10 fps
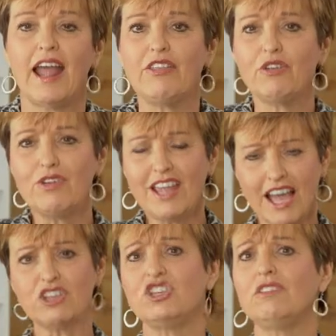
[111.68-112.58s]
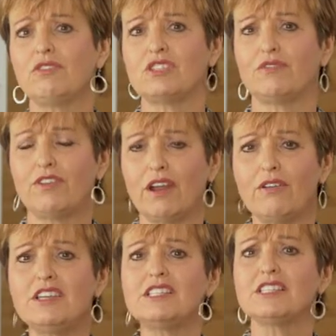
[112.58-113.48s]
and the reaction was
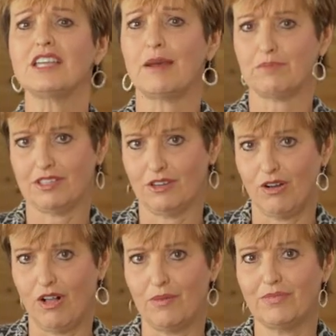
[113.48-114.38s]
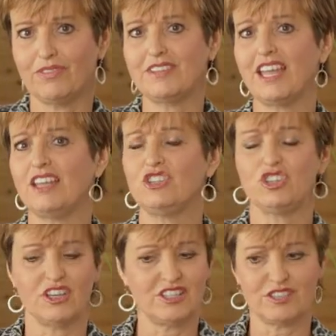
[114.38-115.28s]
very skeptical. They
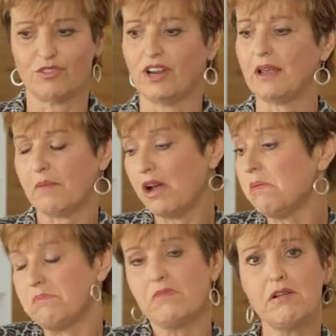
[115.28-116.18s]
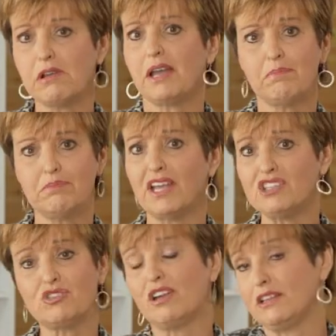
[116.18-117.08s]
just were like, oh, okay,
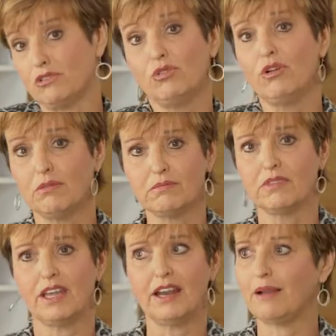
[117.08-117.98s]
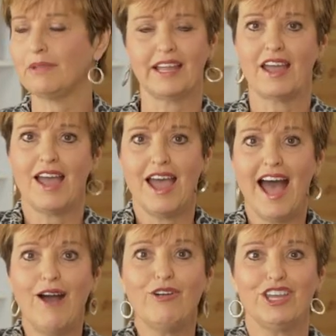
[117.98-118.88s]
that's great, cool. And I'm like,
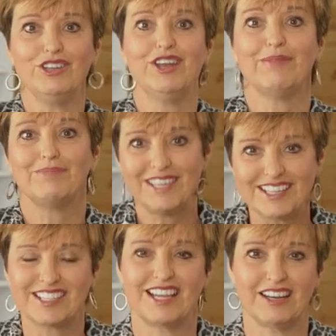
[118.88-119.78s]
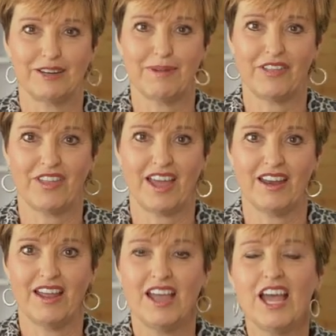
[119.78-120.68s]
how can you not be excited about that?
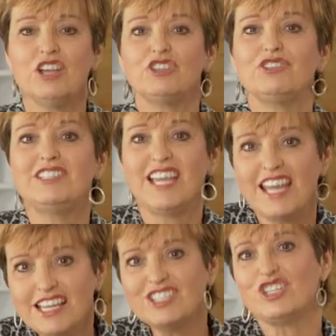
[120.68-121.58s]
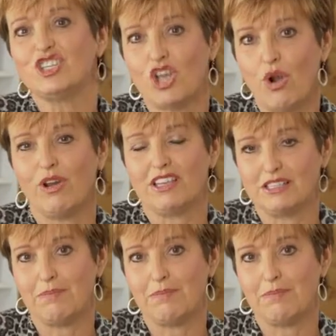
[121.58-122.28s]
Today's show is